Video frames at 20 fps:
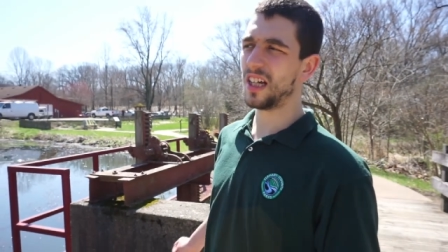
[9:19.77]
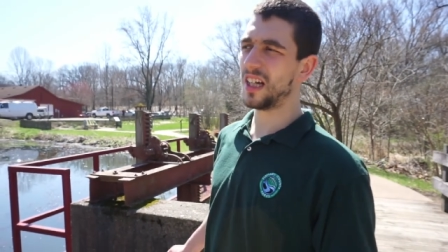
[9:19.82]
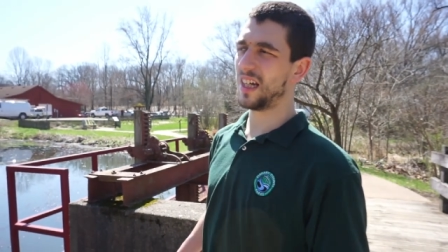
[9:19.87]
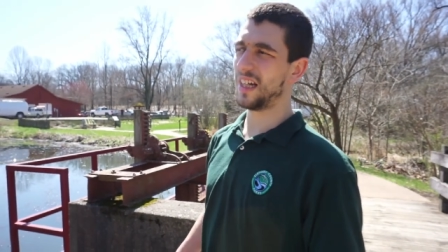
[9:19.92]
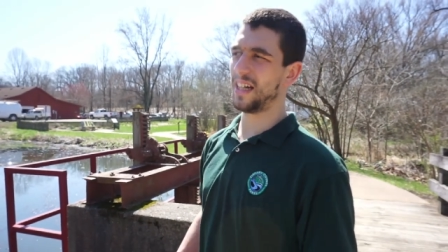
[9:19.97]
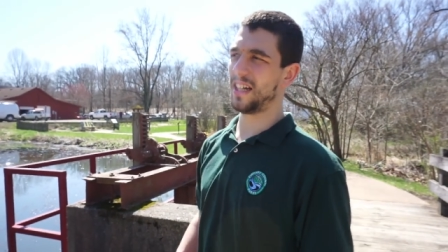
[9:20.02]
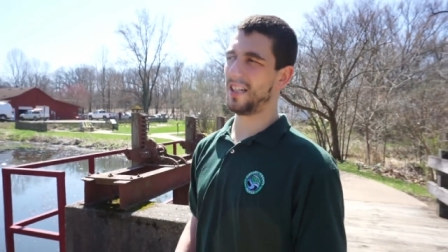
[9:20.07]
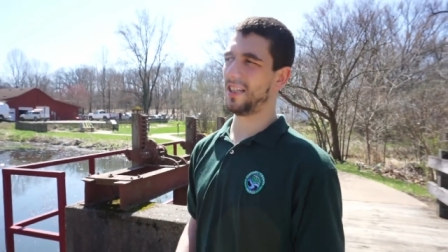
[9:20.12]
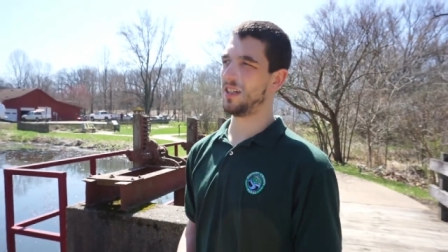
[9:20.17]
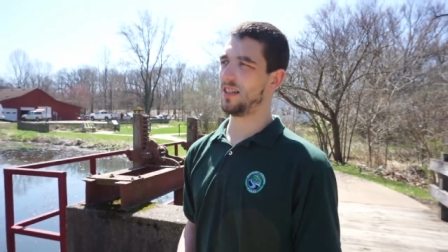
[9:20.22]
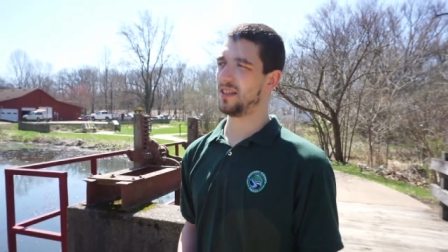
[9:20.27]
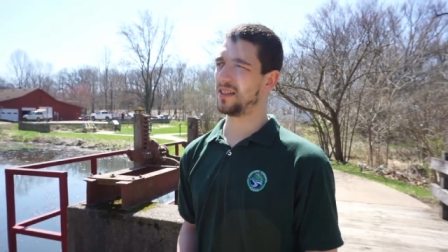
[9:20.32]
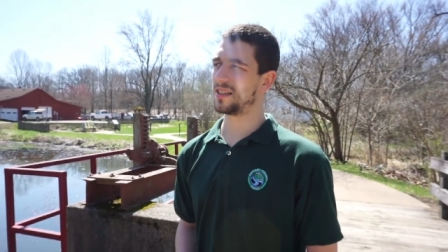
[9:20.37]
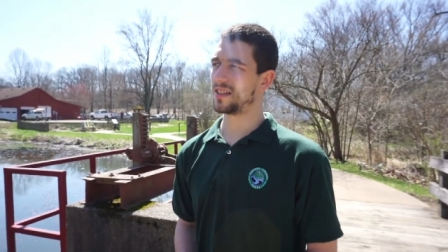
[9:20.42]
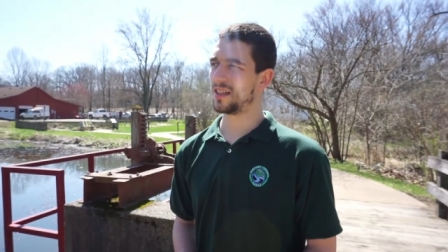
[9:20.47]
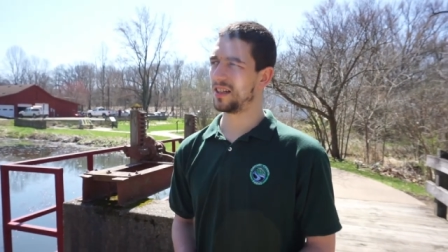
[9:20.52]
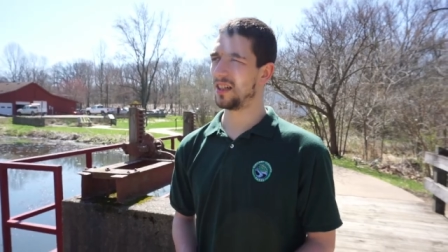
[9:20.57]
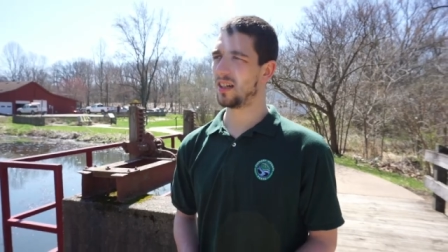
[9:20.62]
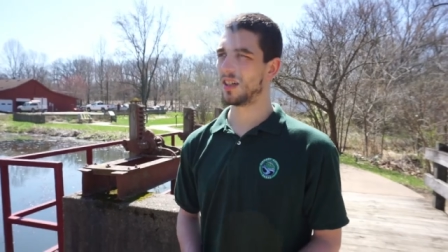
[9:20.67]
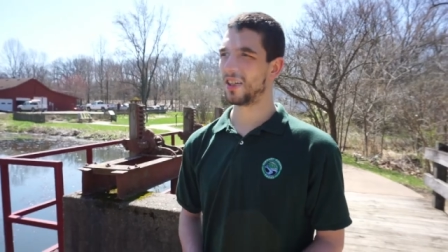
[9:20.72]
is
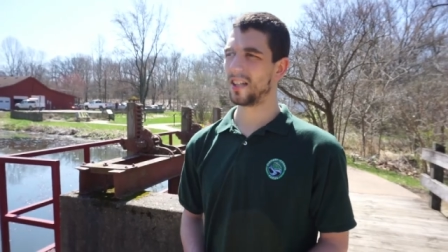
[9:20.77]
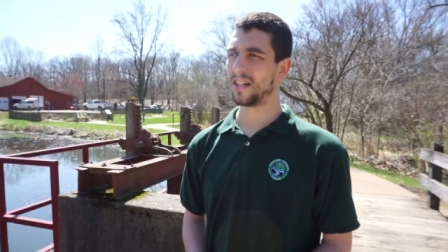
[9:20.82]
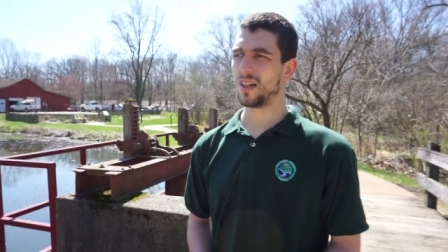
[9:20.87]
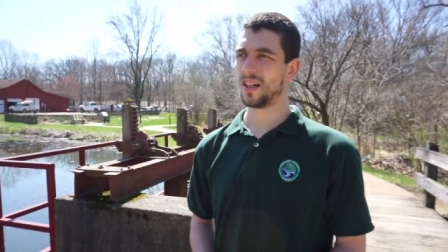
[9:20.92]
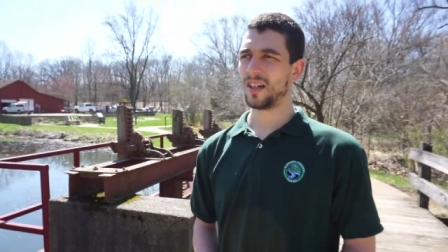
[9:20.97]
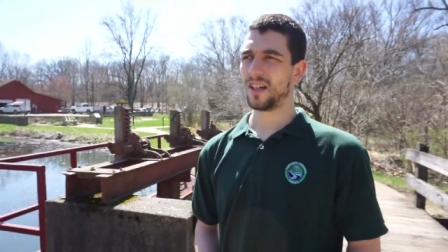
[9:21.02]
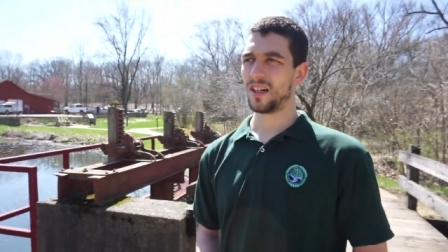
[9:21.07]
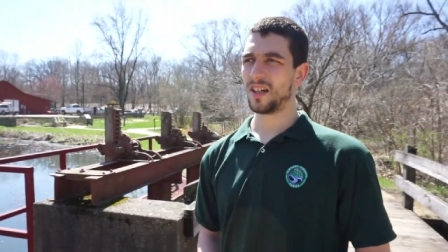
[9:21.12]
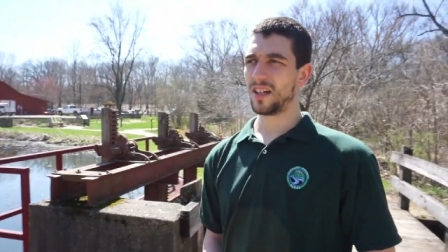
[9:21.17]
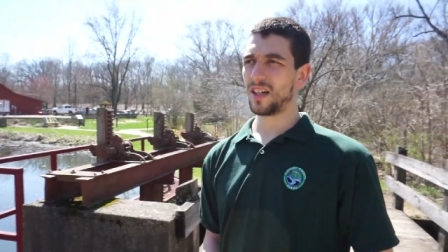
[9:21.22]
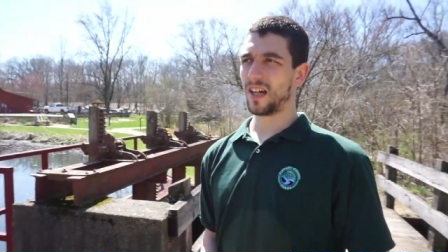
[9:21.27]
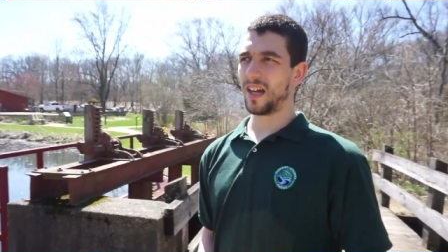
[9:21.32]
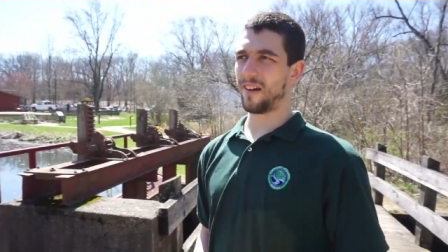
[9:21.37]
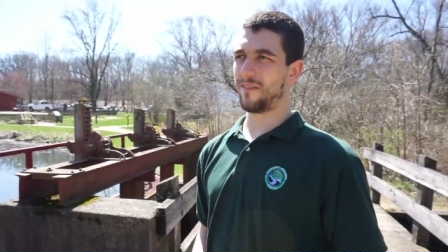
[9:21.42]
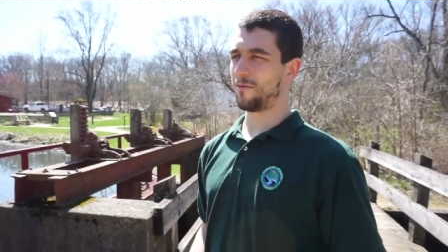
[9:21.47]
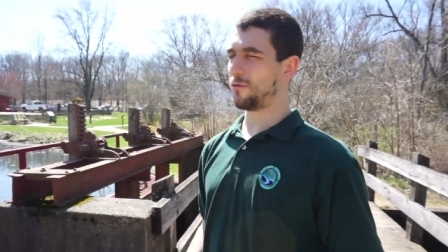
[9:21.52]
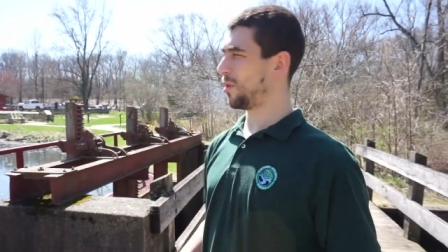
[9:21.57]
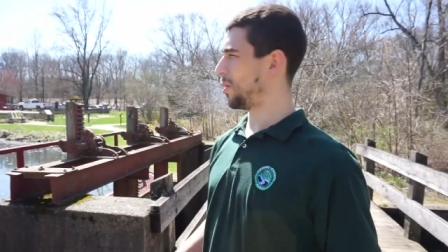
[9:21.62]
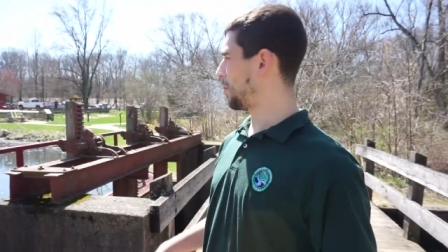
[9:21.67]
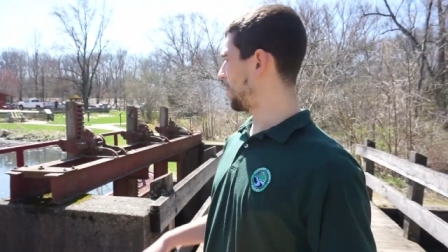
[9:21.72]

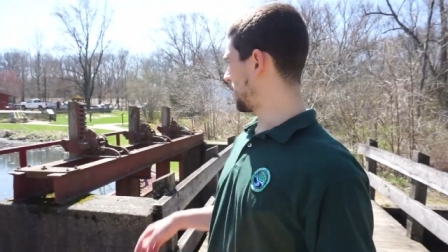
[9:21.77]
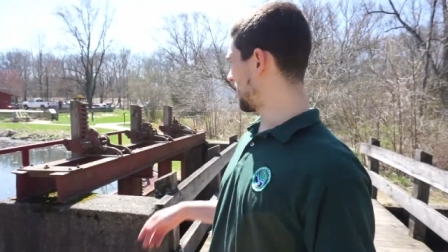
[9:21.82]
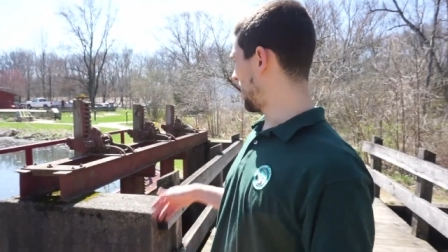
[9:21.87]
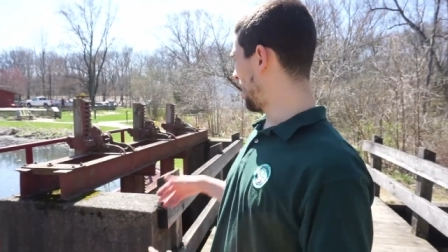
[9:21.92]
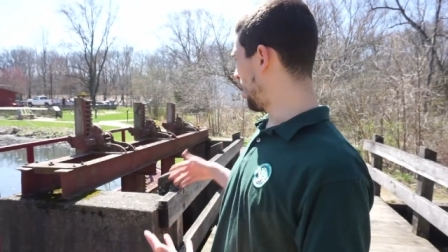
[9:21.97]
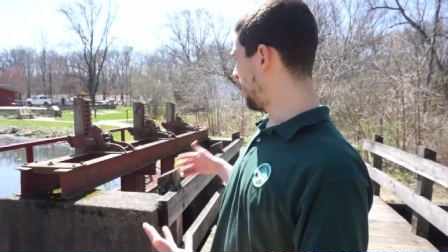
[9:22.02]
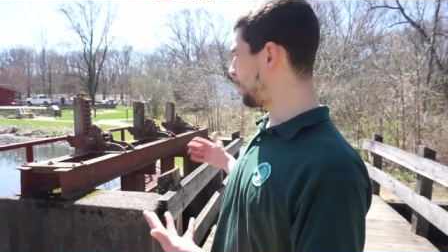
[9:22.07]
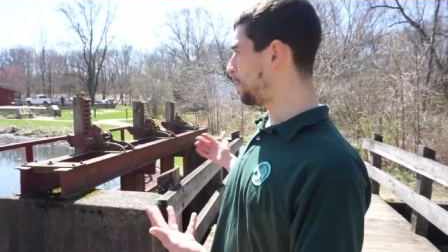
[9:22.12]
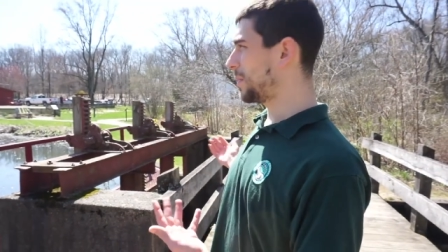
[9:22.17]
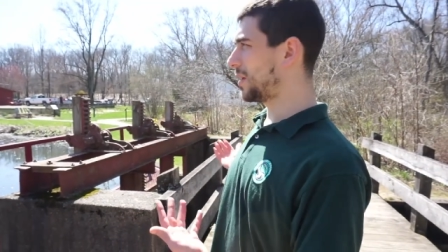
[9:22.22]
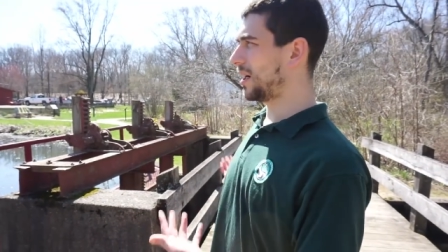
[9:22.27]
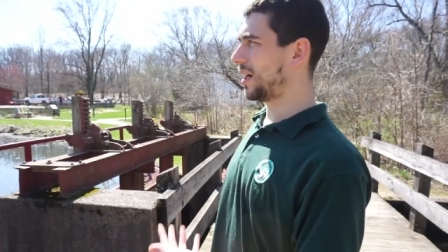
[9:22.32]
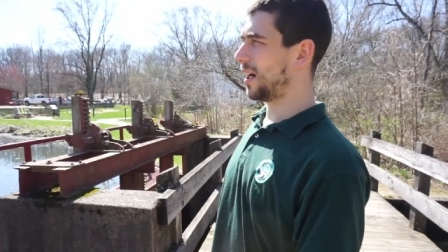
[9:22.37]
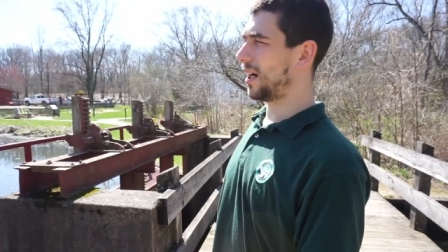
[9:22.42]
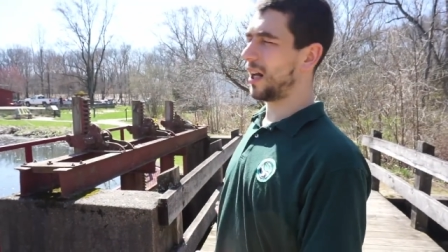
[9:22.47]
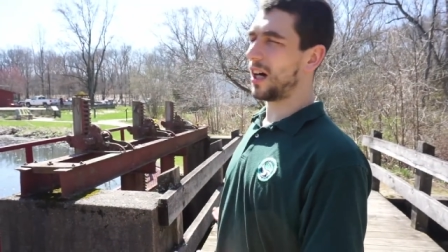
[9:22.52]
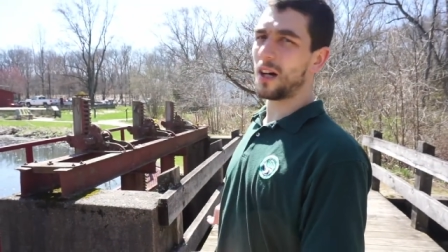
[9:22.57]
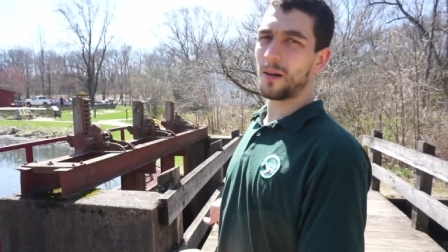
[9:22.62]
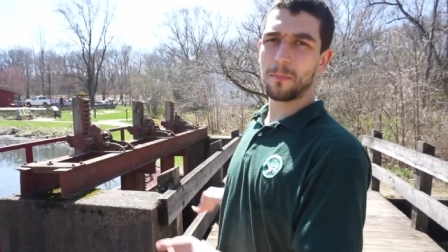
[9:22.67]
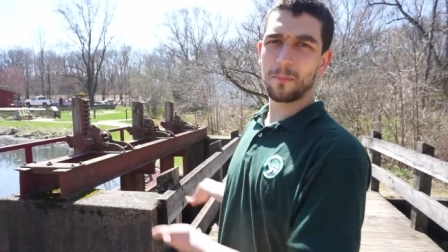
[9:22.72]
if we would open
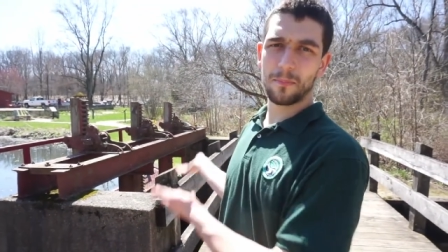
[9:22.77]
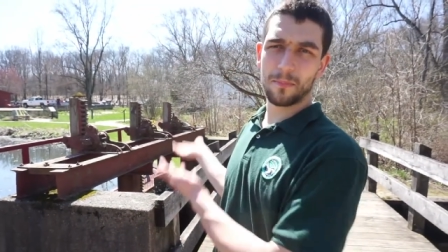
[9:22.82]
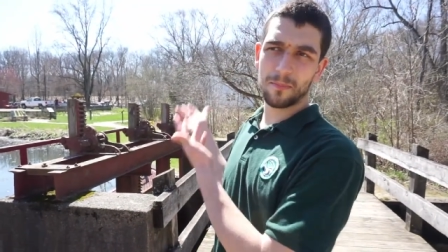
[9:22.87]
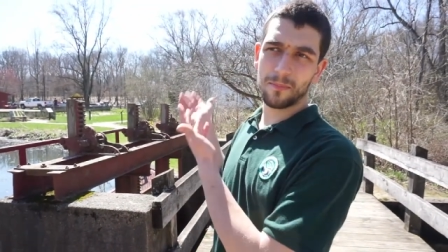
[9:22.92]
it up,